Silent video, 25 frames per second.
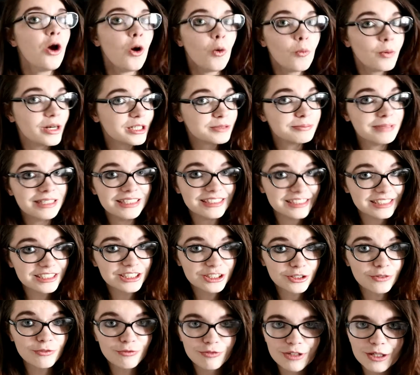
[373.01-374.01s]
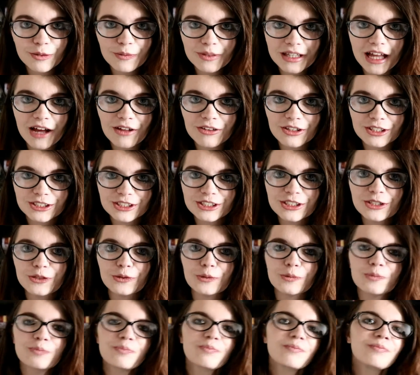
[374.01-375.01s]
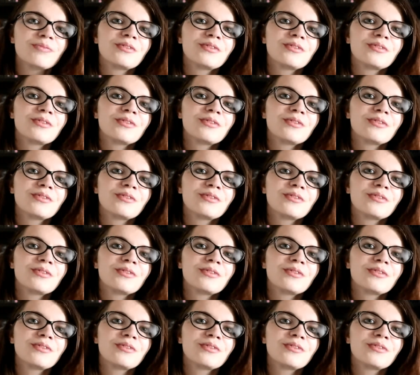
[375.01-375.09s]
which means he's something without the suit.